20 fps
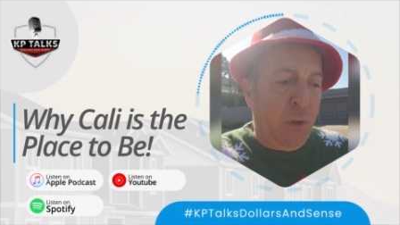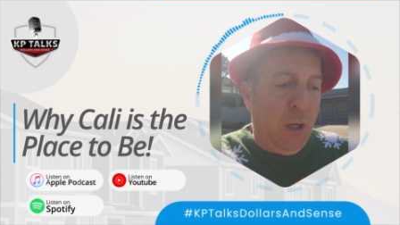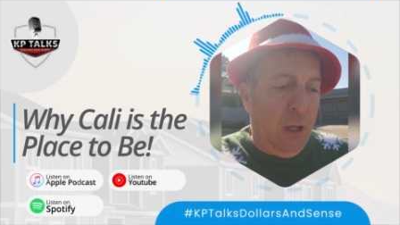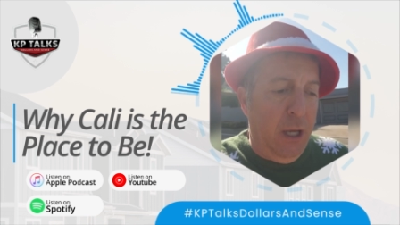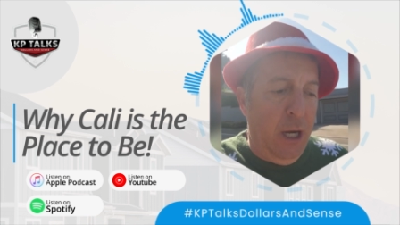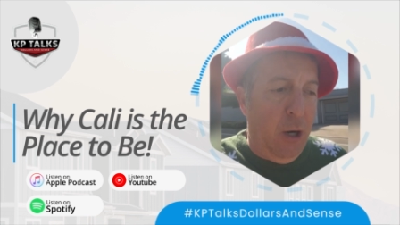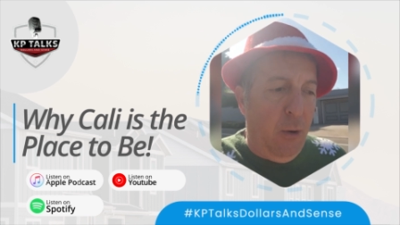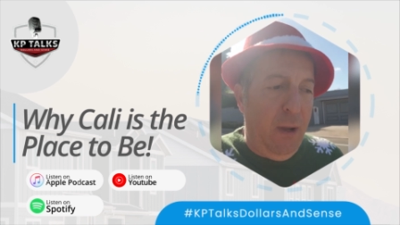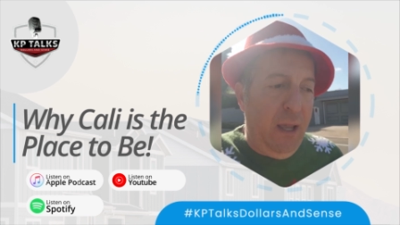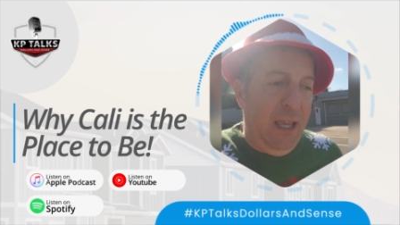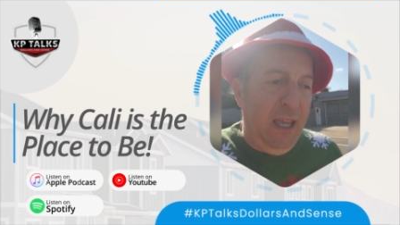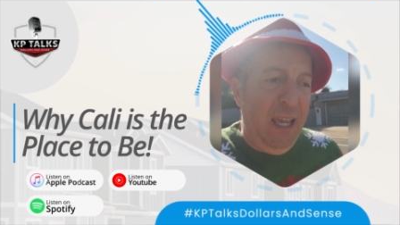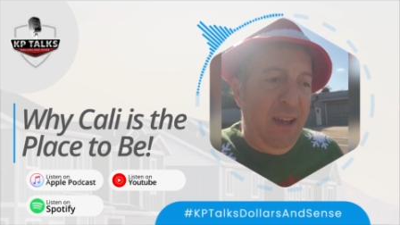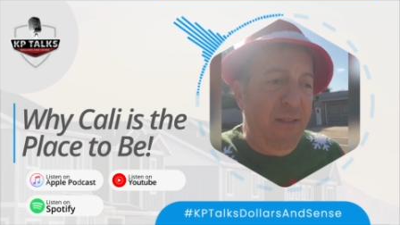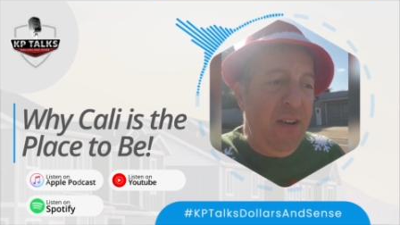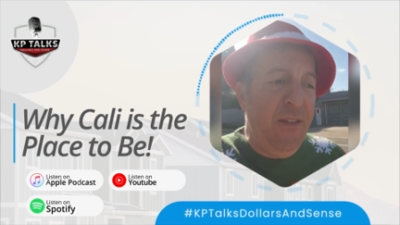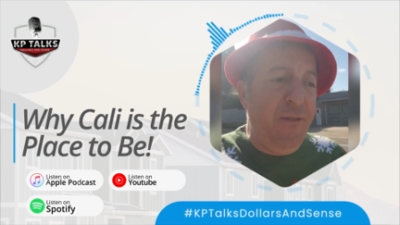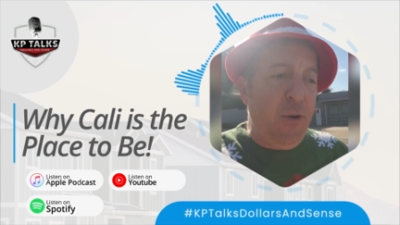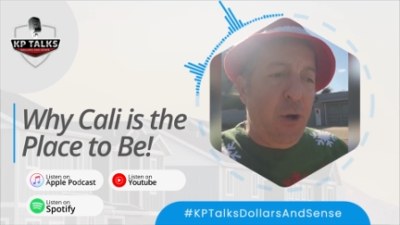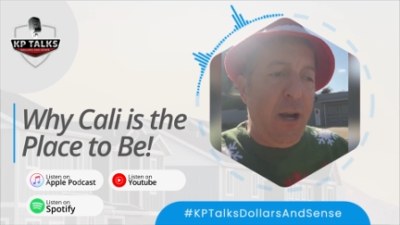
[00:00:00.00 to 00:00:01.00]
you know,
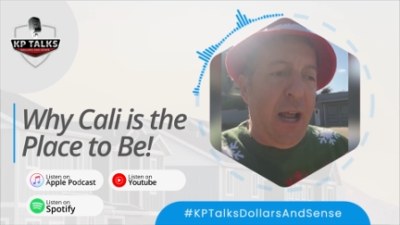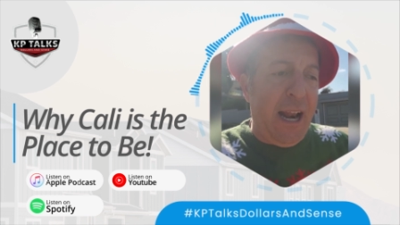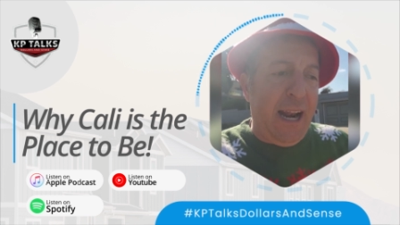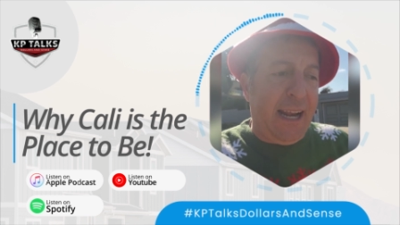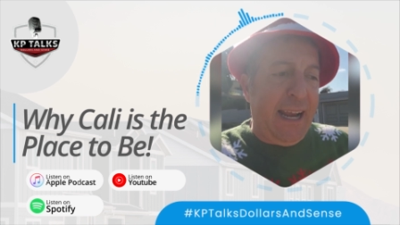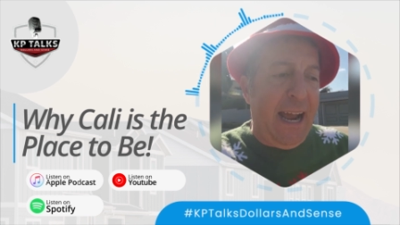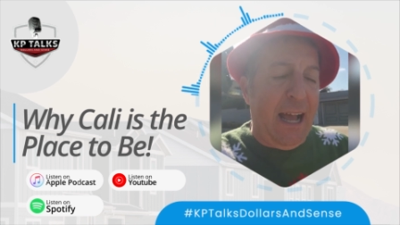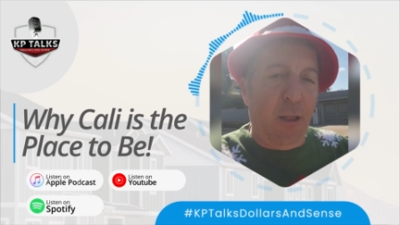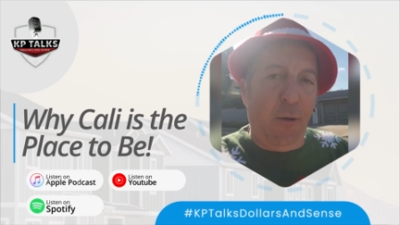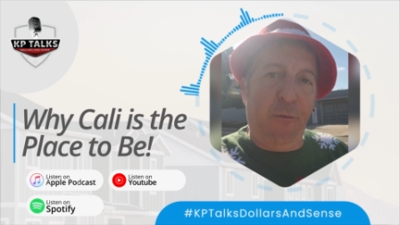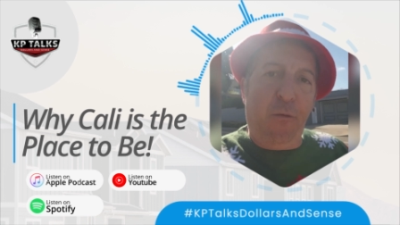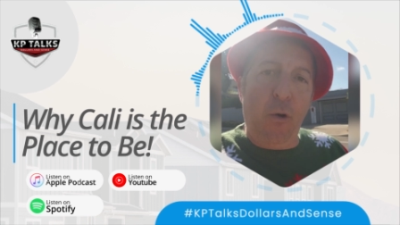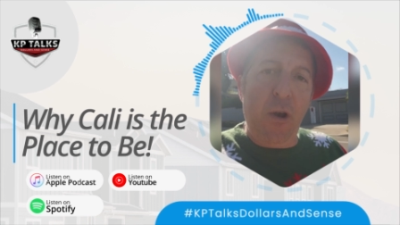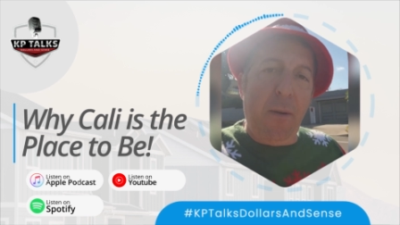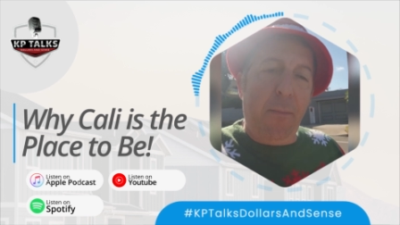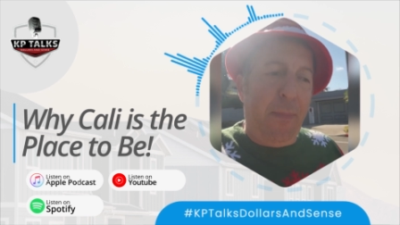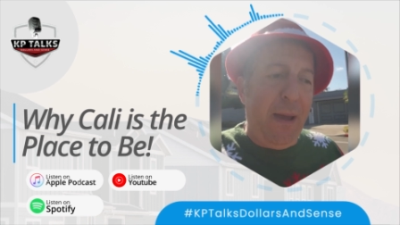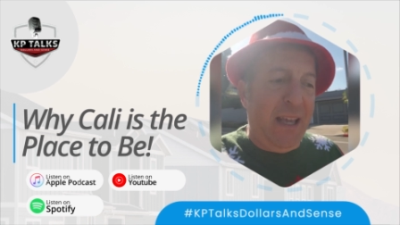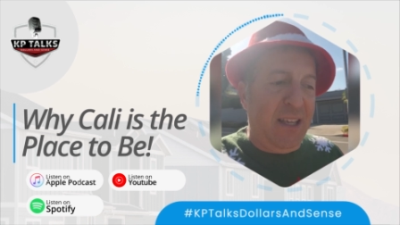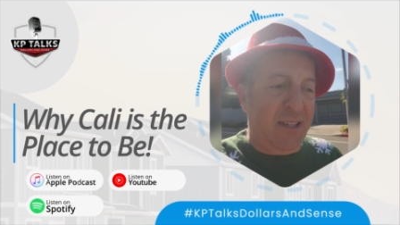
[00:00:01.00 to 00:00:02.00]
even if you're not a
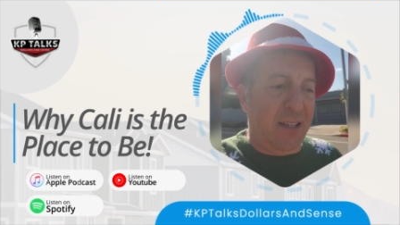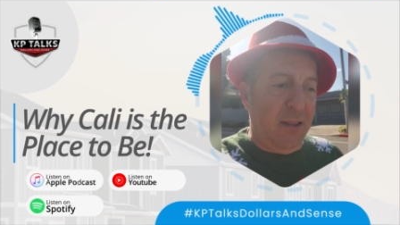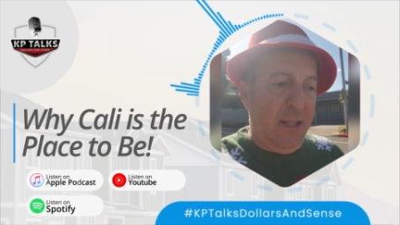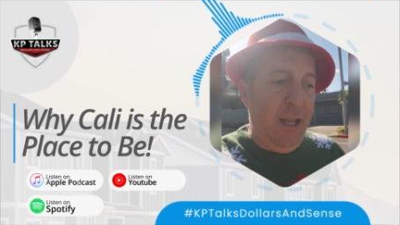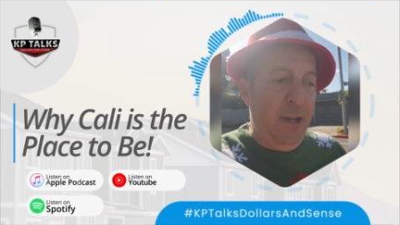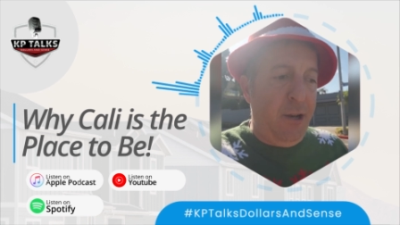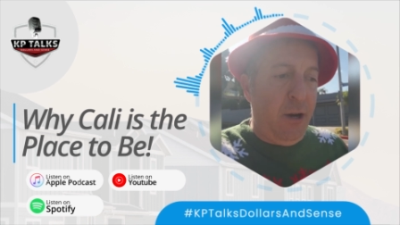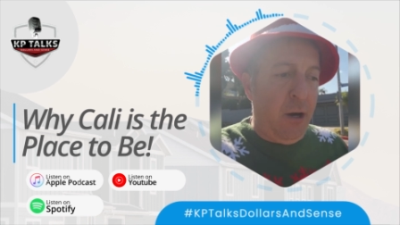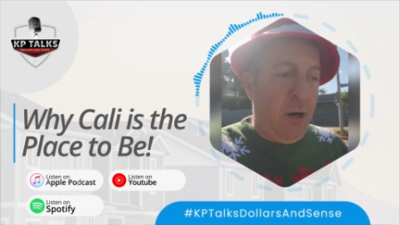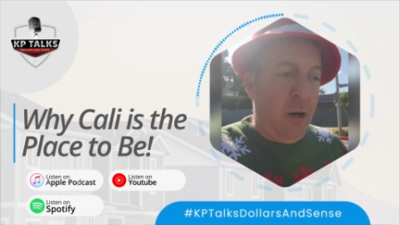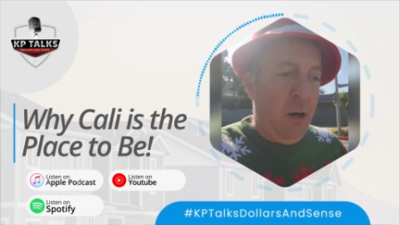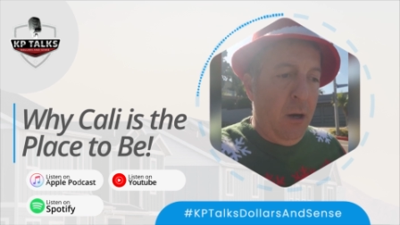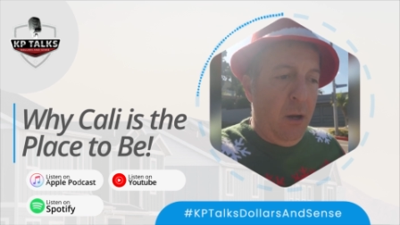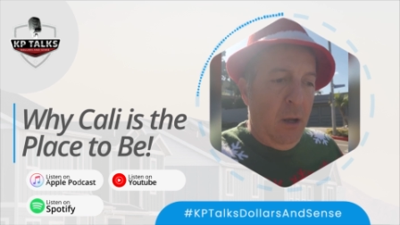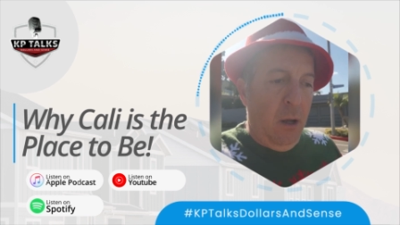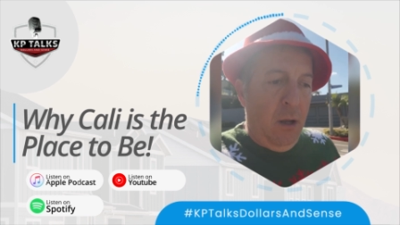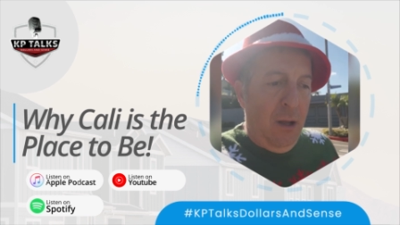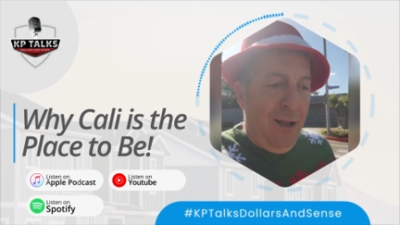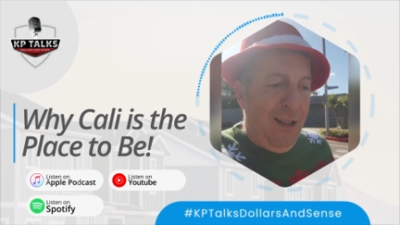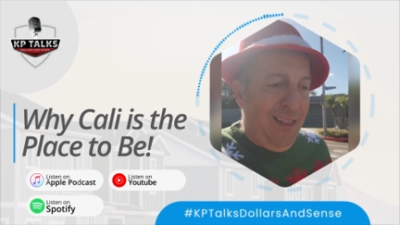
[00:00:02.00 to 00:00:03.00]
California based lender,
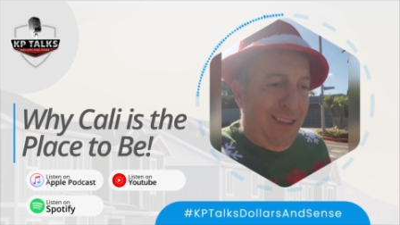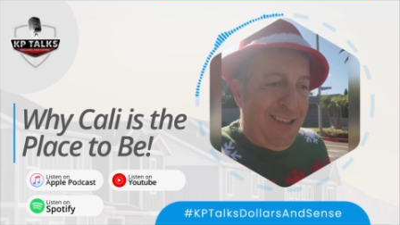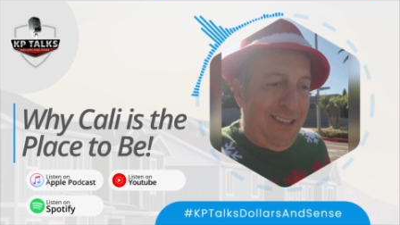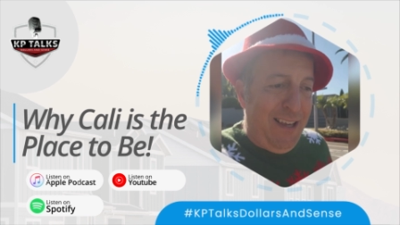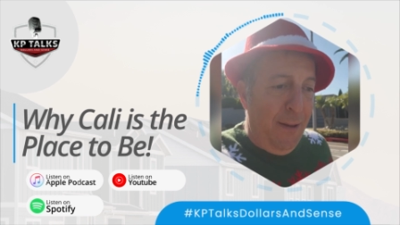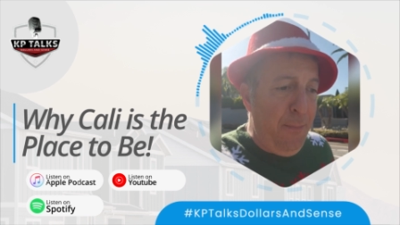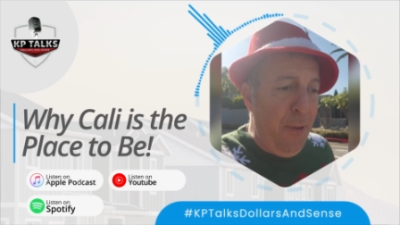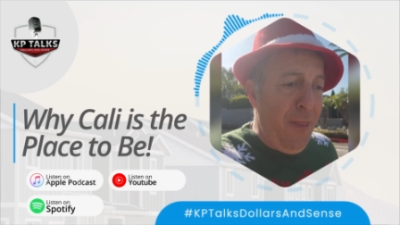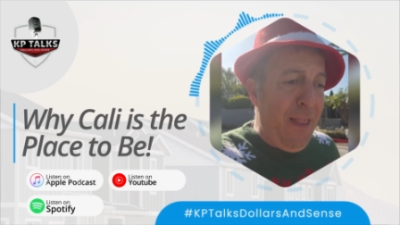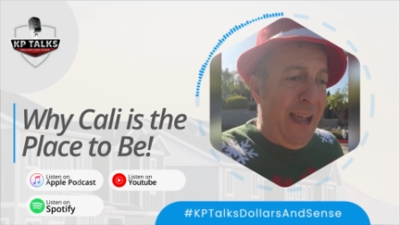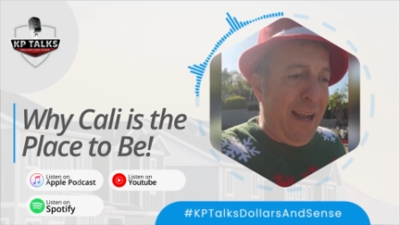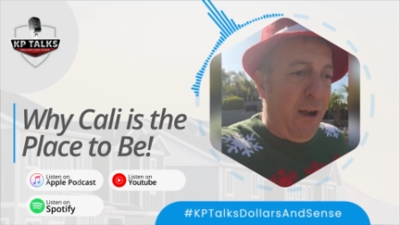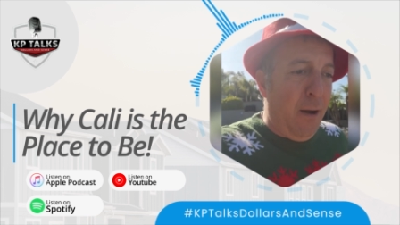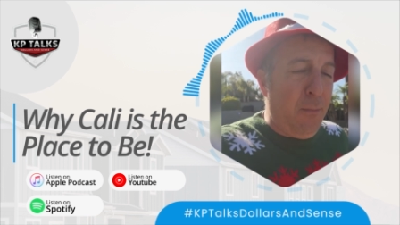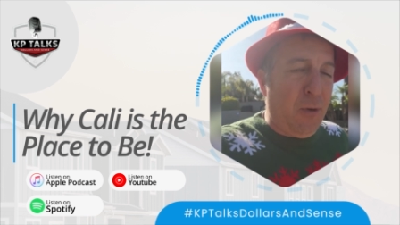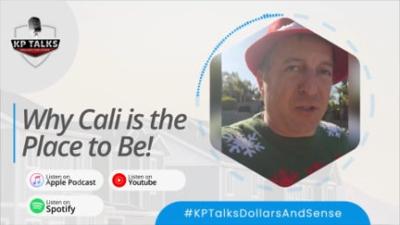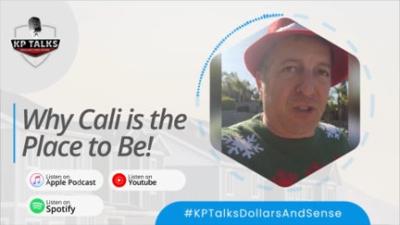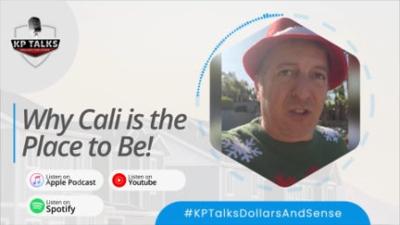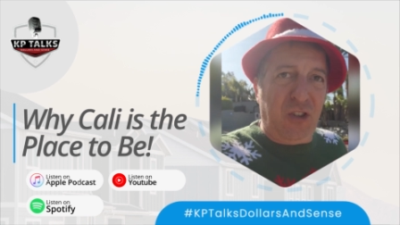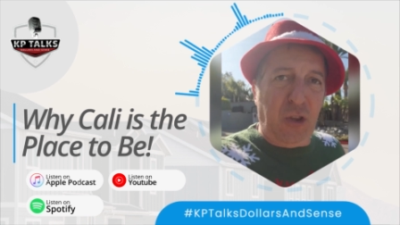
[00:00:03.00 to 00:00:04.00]
something like
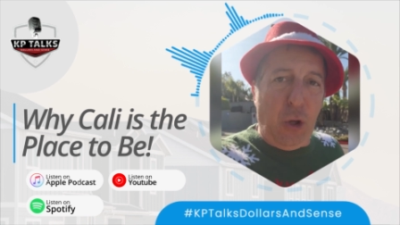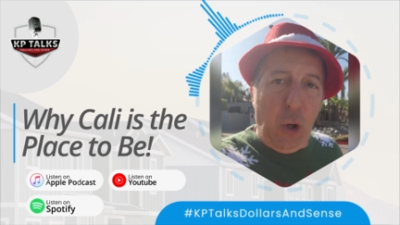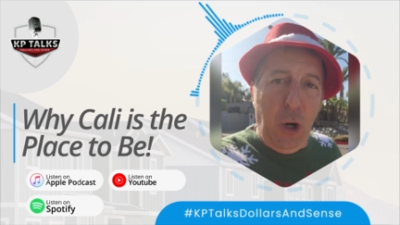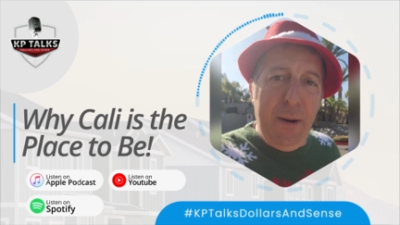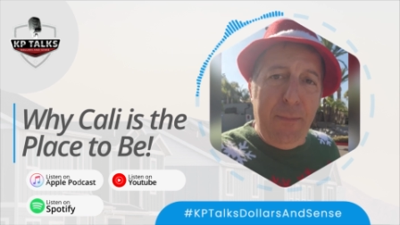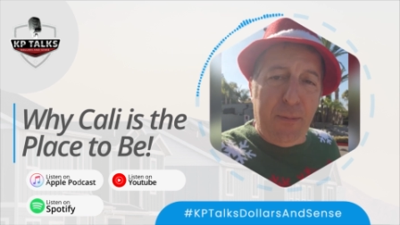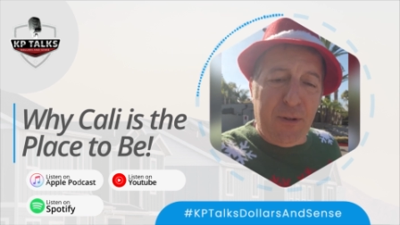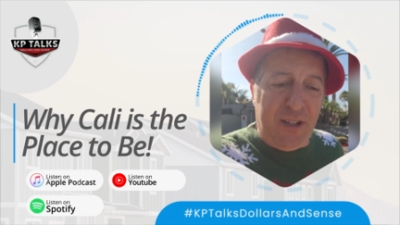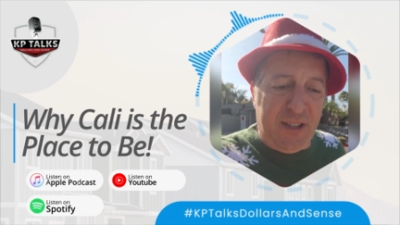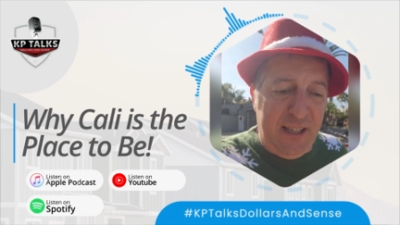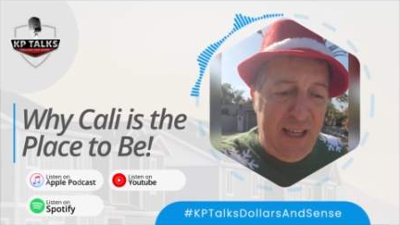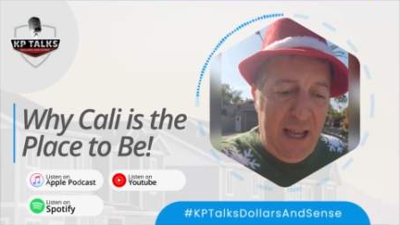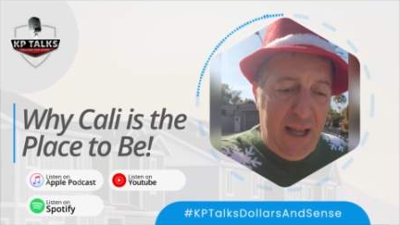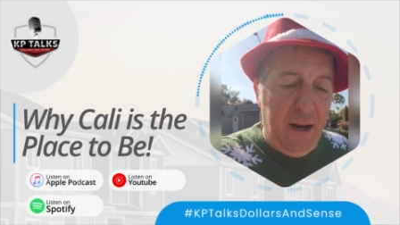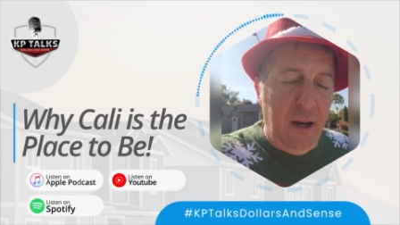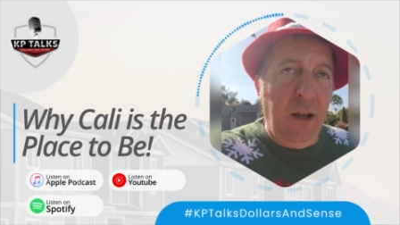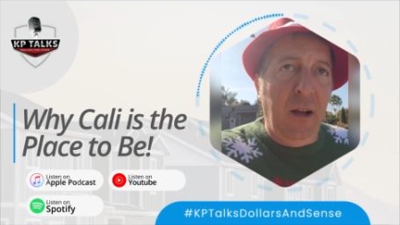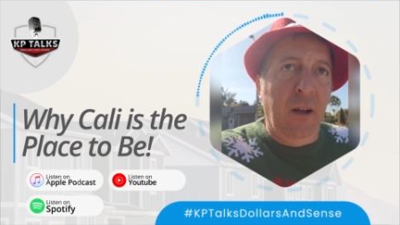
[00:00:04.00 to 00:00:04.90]
almost 30%